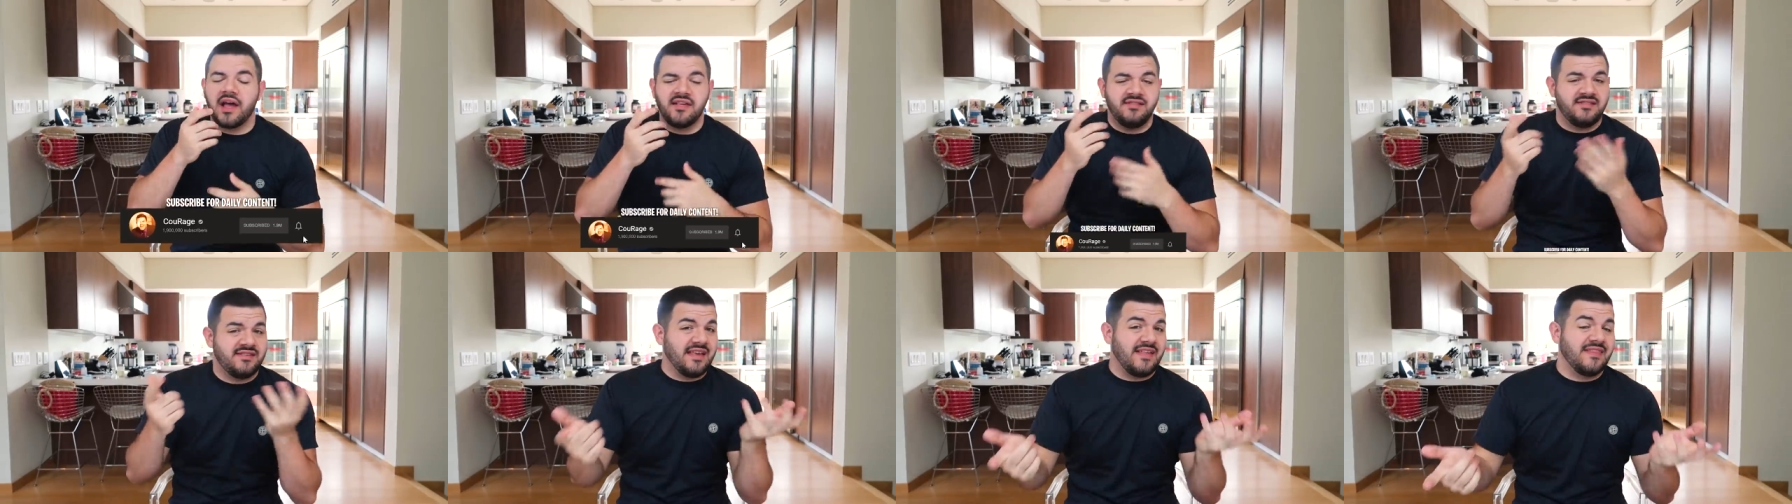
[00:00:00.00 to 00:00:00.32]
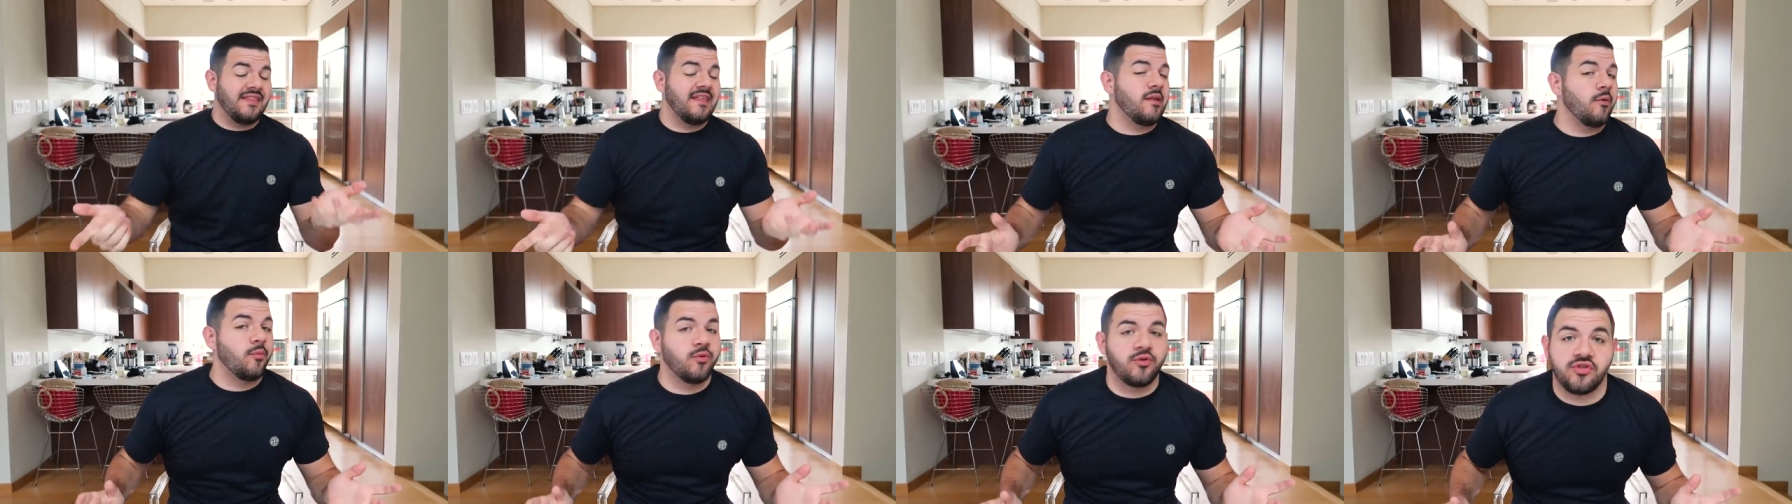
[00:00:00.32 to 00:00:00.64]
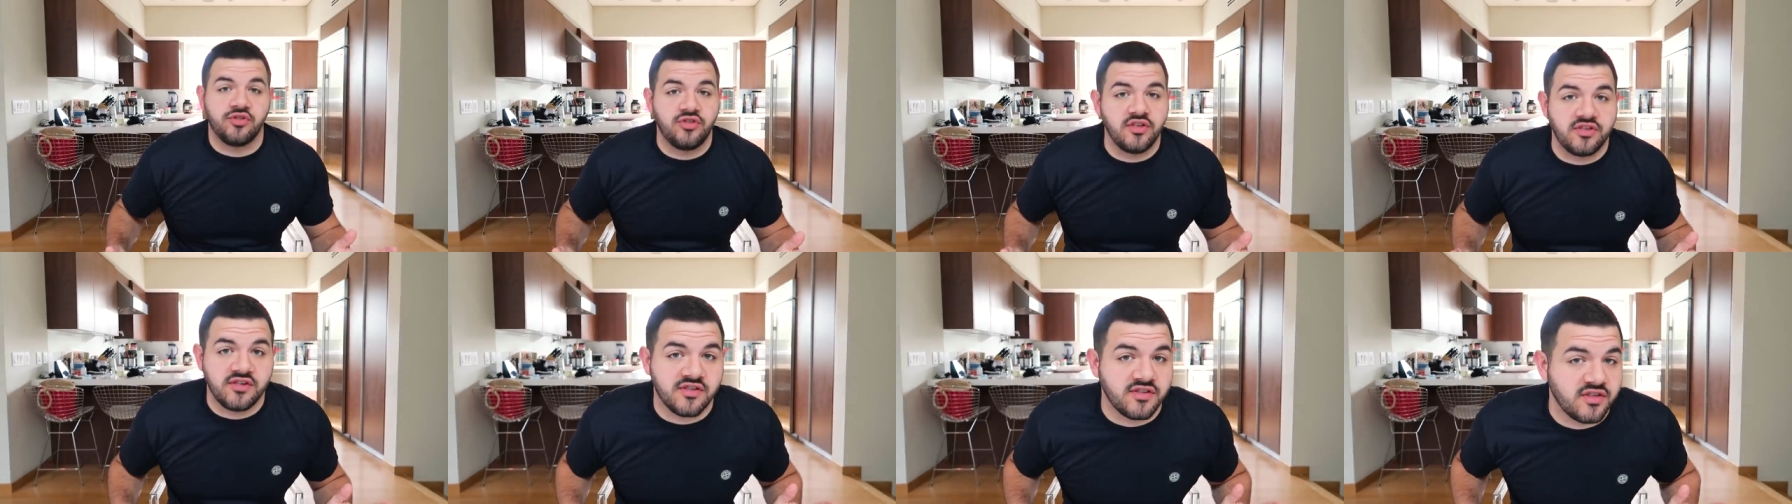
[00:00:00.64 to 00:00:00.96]
I said that
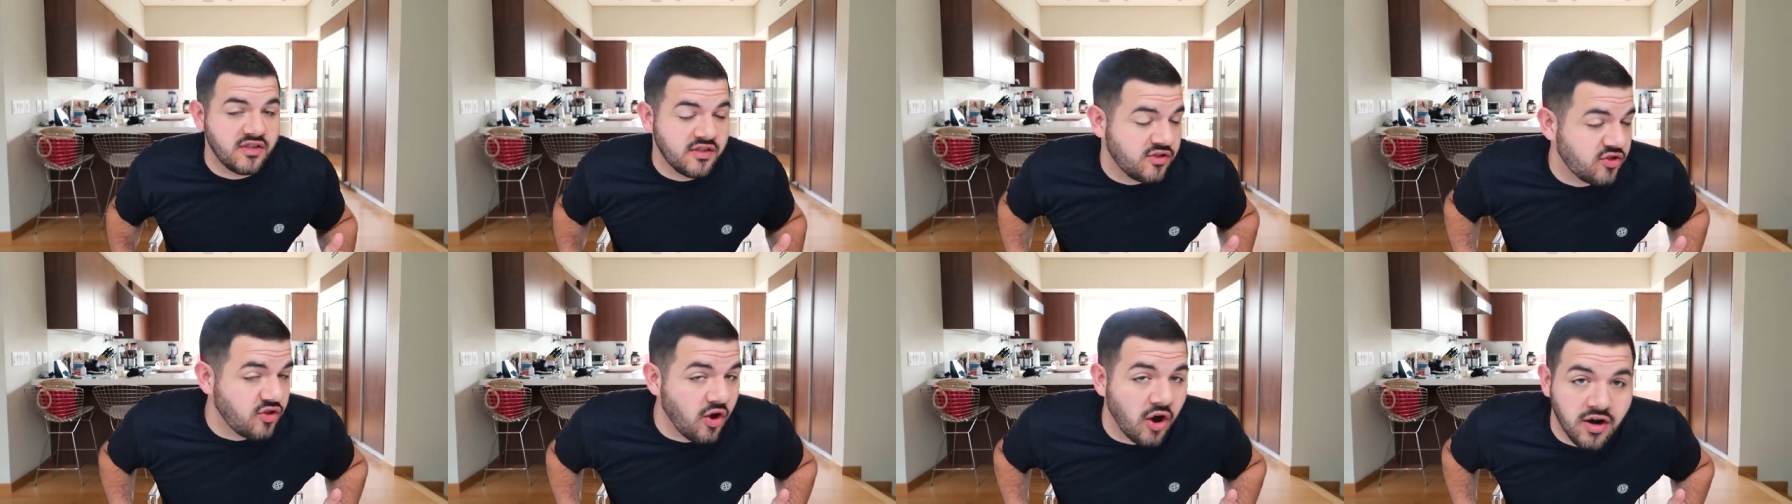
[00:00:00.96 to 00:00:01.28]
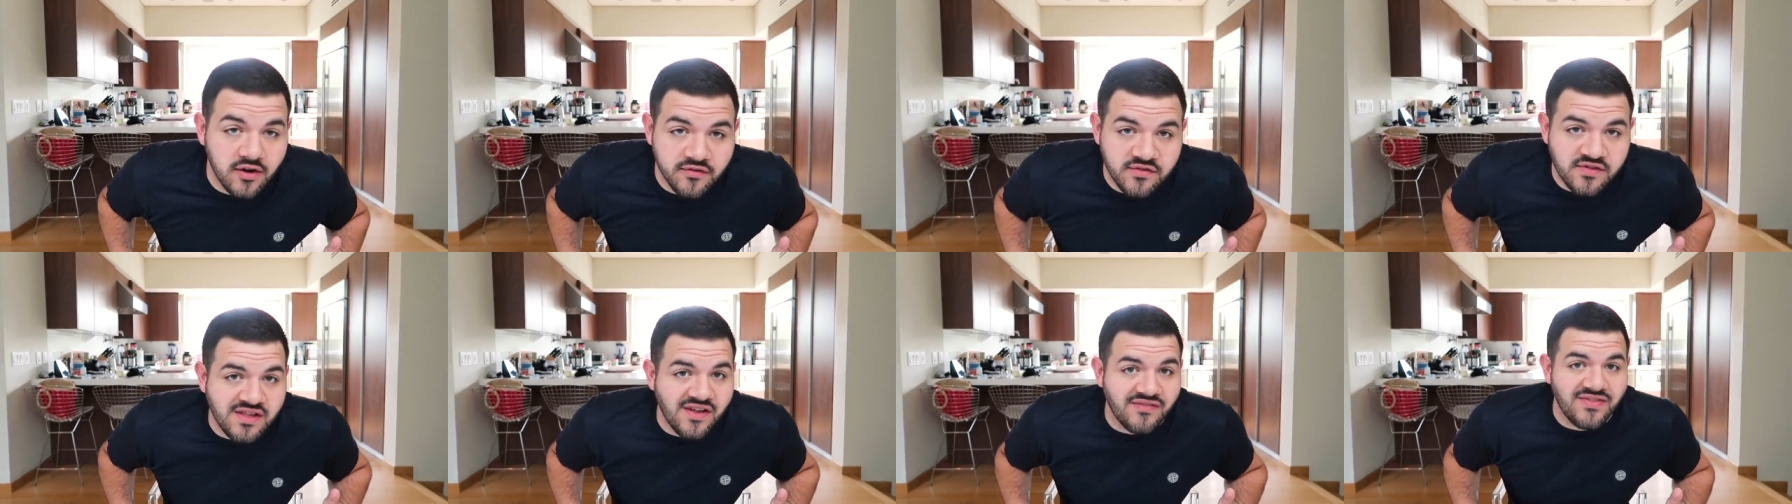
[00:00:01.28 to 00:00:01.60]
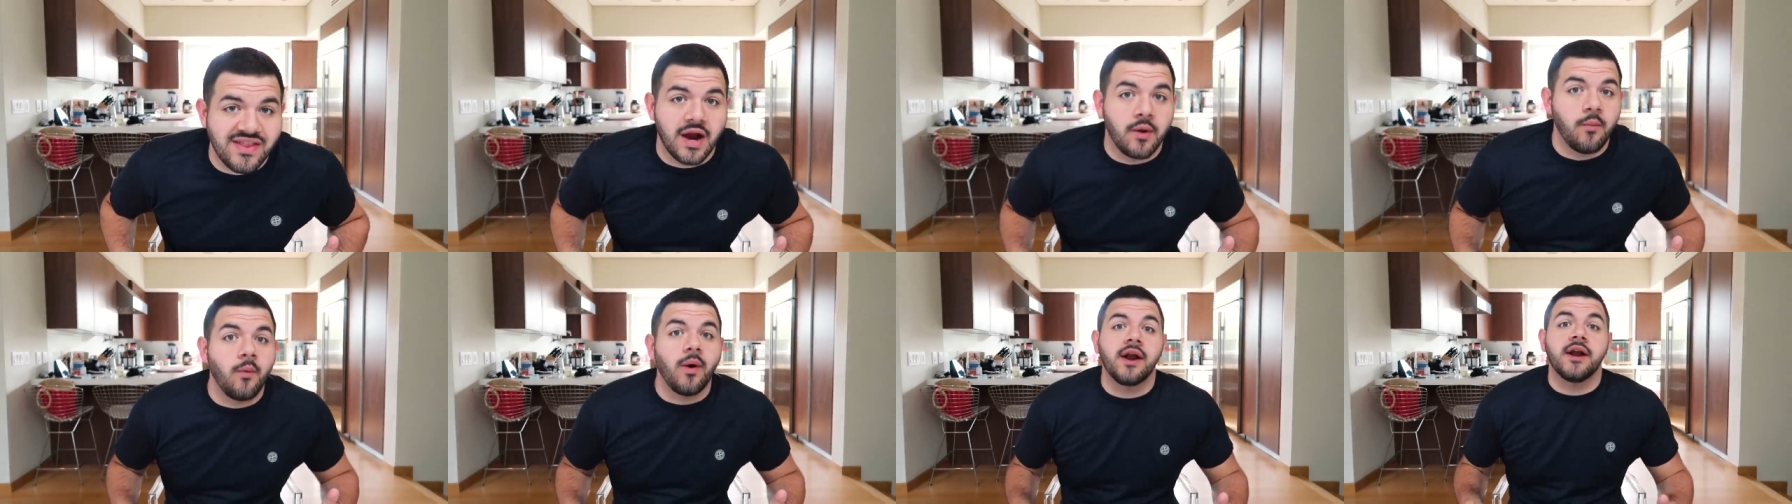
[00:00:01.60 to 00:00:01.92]
was, this is the start of stuff
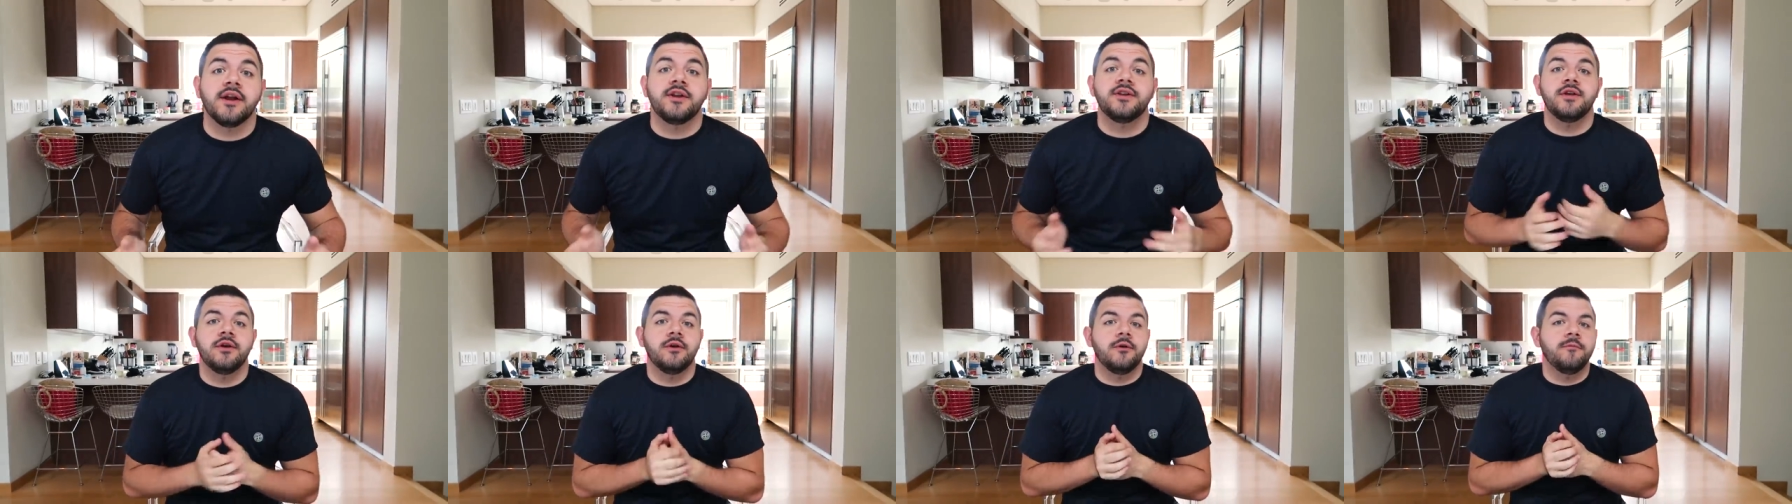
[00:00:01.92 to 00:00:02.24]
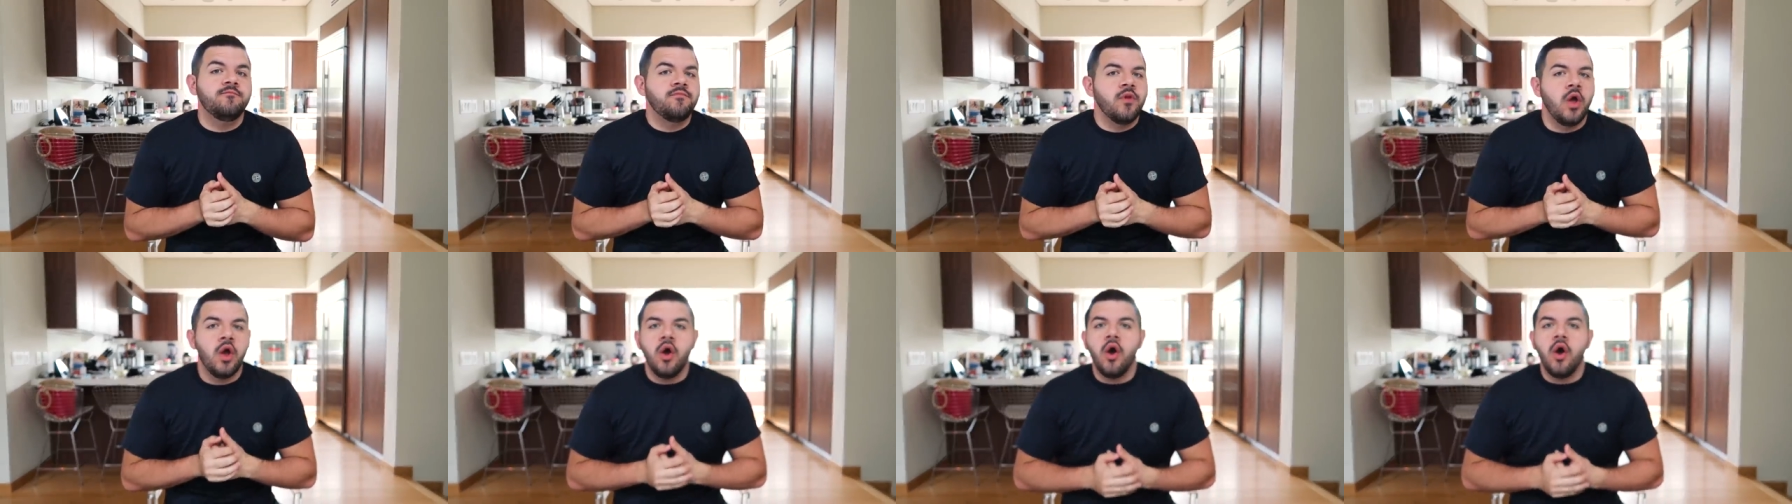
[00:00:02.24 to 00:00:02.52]
that I wanna do.